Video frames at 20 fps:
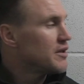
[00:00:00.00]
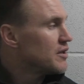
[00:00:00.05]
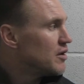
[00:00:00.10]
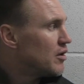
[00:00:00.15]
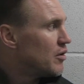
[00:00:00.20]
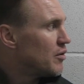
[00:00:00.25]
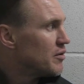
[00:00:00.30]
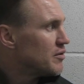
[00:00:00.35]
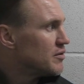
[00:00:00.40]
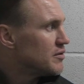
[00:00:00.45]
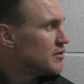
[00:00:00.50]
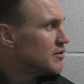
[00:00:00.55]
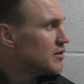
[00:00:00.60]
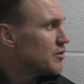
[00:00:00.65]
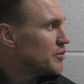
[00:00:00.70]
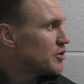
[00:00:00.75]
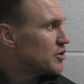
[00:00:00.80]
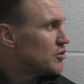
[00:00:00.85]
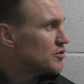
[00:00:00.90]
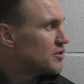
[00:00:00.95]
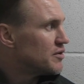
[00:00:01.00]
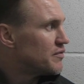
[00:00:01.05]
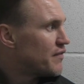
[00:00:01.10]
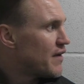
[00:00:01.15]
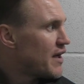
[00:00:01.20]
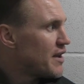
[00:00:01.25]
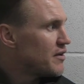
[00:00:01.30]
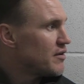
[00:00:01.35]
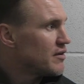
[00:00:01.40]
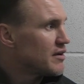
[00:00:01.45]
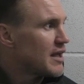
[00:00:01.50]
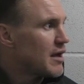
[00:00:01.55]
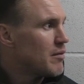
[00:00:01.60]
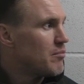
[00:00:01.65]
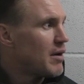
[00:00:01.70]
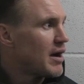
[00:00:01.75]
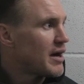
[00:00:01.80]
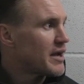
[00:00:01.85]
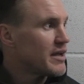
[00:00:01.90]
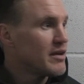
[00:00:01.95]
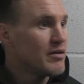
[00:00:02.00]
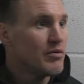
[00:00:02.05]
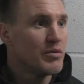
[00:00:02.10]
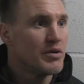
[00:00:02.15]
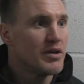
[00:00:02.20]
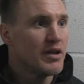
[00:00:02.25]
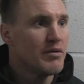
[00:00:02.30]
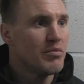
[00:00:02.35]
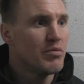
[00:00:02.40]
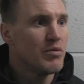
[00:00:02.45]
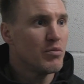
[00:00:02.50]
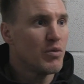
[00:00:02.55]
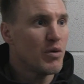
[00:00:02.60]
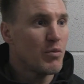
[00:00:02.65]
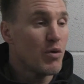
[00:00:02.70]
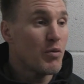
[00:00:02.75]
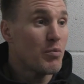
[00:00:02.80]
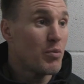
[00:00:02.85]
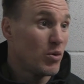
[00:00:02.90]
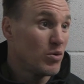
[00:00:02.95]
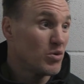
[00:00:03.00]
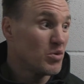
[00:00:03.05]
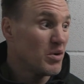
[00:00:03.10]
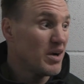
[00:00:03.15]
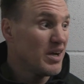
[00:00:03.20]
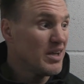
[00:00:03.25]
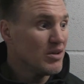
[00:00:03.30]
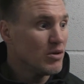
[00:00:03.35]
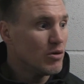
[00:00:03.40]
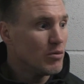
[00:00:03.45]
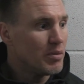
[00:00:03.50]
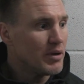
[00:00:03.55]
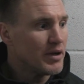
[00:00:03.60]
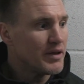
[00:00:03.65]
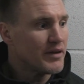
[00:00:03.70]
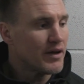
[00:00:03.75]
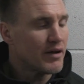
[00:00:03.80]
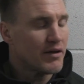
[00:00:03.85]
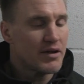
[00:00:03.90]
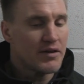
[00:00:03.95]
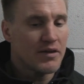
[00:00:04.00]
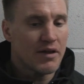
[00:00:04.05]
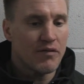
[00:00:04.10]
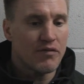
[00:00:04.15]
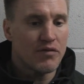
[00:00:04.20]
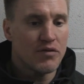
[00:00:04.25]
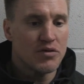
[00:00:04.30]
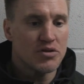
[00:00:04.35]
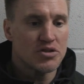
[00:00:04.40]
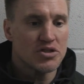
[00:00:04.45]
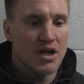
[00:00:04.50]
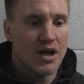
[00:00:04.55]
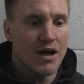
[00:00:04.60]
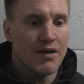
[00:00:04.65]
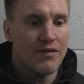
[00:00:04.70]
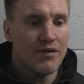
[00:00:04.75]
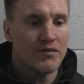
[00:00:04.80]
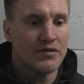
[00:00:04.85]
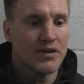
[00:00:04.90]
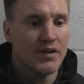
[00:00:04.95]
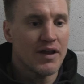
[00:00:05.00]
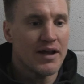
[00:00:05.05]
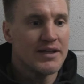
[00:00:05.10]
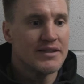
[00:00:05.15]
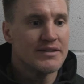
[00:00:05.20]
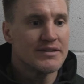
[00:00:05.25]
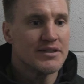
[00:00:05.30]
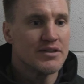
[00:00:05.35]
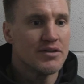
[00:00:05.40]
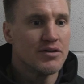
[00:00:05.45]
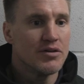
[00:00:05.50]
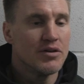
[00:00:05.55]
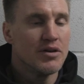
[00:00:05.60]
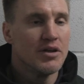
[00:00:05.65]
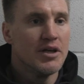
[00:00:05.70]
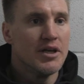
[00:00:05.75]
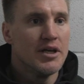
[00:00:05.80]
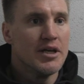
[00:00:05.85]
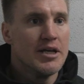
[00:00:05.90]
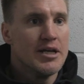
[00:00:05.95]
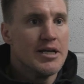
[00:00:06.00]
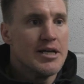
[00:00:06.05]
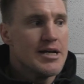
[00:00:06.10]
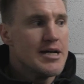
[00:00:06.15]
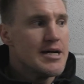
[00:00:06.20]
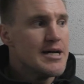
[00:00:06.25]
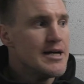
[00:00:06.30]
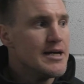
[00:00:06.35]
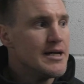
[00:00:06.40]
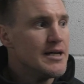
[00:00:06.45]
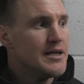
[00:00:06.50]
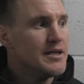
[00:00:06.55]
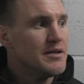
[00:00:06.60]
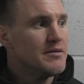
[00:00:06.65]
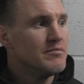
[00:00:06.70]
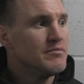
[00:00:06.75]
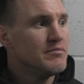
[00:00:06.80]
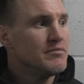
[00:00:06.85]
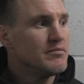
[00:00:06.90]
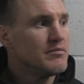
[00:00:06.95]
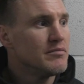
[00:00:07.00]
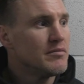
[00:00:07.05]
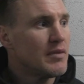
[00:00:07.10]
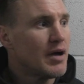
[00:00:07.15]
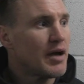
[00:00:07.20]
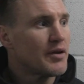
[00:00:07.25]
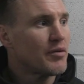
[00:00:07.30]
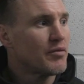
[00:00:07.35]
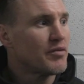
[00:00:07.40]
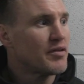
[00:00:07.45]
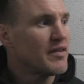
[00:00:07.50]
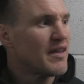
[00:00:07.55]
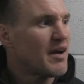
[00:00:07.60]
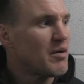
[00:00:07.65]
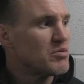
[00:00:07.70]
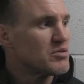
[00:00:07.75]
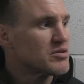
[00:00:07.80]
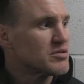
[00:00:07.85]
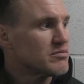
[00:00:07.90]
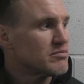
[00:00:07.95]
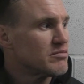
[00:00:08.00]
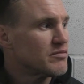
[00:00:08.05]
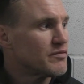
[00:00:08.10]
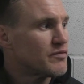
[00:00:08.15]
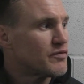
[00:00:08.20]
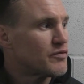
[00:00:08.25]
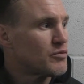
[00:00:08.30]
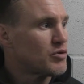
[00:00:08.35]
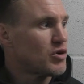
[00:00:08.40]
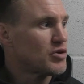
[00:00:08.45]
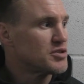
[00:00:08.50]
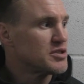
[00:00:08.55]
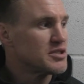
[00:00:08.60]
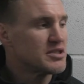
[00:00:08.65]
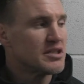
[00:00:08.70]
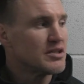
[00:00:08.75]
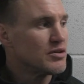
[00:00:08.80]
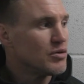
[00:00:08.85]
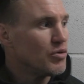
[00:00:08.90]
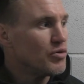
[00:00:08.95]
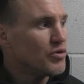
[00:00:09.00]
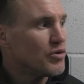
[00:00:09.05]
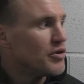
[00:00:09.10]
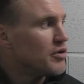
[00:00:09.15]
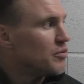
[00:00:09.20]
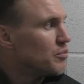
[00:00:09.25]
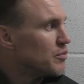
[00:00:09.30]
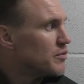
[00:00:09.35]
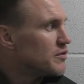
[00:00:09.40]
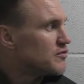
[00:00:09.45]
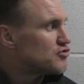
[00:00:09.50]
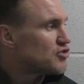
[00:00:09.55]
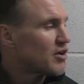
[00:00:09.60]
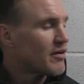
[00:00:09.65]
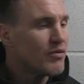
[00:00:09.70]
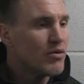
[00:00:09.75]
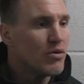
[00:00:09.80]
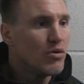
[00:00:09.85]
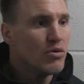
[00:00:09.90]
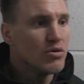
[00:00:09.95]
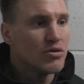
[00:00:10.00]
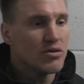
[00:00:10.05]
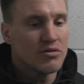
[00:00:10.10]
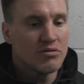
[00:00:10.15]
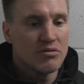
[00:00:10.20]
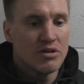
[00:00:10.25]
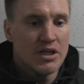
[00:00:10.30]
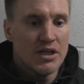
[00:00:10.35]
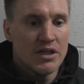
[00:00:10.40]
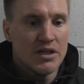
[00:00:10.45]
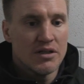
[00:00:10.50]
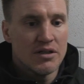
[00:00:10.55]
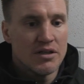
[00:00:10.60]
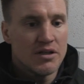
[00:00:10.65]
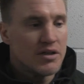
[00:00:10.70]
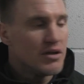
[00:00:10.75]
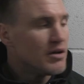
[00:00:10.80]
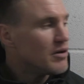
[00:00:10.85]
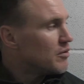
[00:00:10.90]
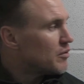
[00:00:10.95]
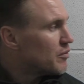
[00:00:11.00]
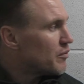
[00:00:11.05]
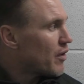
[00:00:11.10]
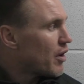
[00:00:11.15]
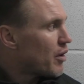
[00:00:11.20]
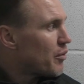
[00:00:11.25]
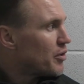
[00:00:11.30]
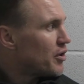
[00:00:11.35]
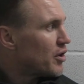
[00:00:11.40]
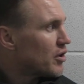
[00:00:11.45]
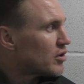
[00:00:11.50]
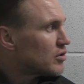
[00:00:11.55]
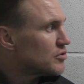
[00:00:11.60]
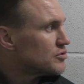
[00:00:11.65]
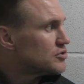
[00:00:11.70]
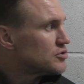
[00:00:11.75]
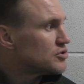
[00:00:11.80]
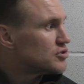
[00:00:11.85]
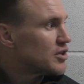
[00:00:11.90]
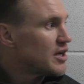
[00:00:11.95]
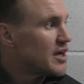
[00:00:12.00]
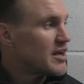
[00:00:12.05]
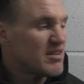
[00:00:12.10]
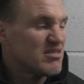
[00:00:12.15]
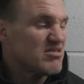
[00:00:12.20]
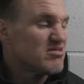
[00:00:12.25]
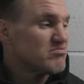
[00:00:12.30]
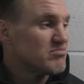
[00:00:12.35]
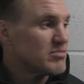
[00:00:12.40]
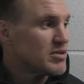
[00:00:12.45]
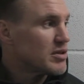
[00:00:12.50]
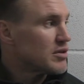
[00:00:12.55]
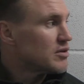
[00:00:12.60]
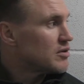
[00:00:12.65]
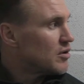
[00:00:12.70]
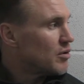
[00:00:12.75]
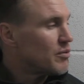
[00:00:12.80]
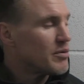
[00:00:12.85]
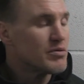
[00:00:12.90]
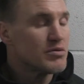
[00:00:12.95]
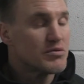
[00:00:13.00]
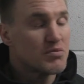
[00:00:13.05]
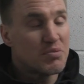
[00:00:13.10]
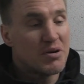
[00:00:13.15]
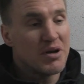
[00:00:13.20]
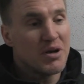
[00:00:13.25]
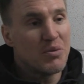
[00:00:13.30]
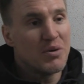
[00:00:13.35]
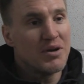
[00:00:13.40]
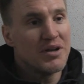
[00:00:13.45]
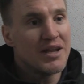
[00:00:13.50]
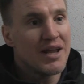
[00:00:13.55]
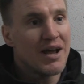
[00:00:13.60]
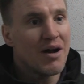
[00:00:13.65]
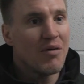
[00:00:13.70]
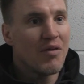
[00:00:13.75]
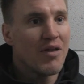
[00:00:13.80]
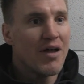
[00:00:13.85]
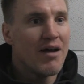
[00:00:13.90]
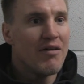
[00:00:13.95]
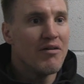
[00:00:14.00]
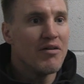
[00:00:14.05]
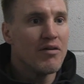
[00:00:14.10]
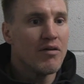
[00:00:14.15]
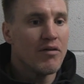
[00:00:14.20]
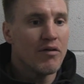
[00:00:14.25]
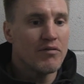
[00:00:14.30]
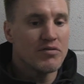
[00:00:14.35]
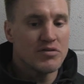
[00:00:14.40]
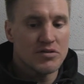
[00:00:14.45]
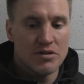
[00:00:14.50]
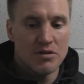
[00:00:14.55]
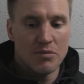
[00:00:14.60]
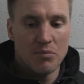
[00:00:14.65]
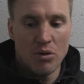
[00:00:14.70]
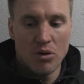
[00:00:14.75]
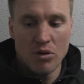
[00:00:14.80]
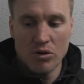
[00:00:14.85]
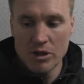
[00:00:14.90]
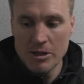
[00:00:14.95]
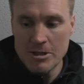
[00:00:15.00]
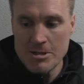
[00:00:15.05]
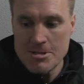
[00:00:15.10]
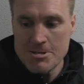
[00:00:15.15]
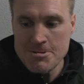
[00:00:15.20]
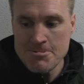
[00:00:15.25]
you know, that we could defend and get back in, and we did. We pulled away a little bit in that first half after that incident. I don't think that was because it's in London and we've travelled, and you know, are we not concentrating? You know, it was pretty windy out there, and obviously the ball